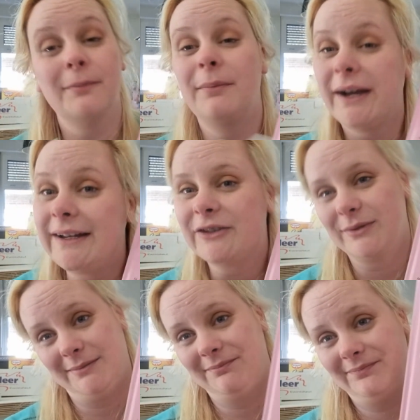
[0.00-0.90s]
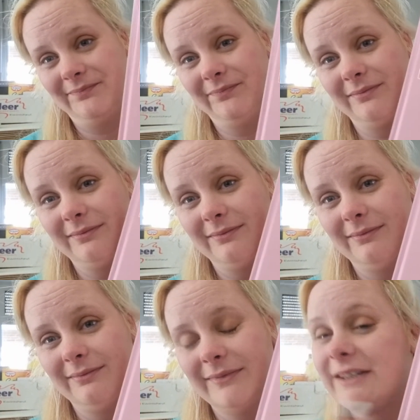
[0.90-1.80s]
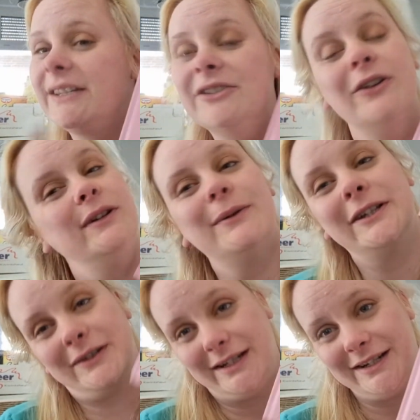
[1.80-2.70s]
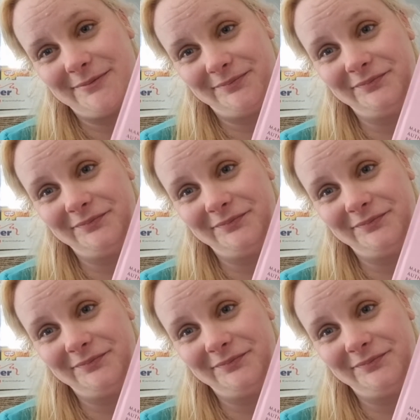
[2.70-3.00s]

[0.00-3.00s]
buy this one. This is the only one you need.